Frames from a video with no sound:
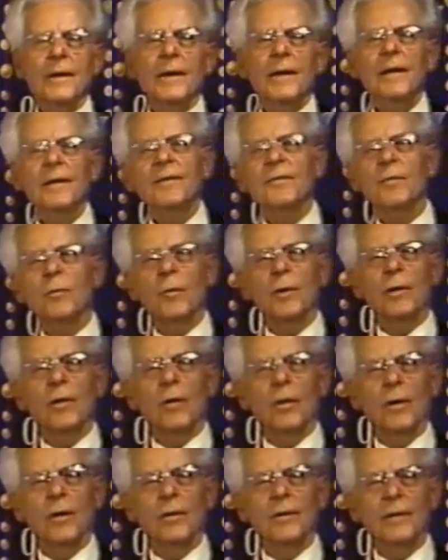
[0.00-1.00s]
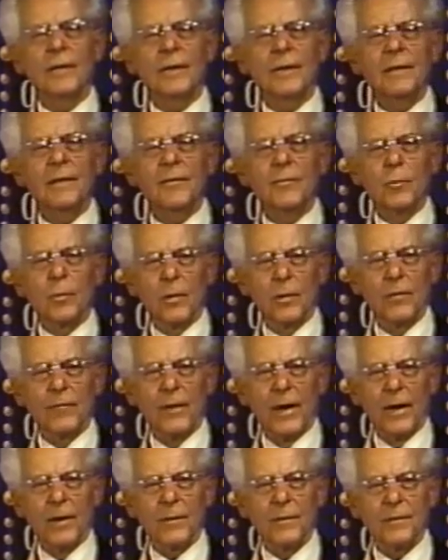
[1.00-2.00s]
is going on in this world of
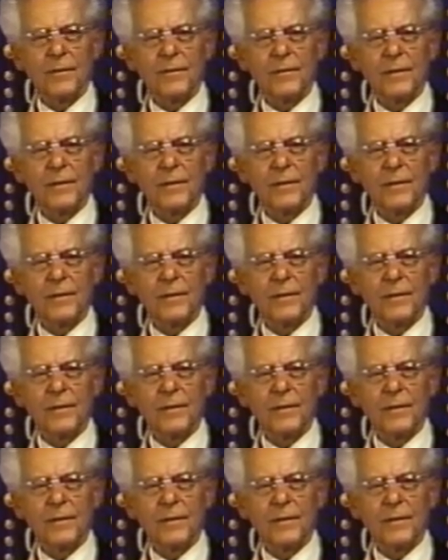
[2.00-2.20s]
ours.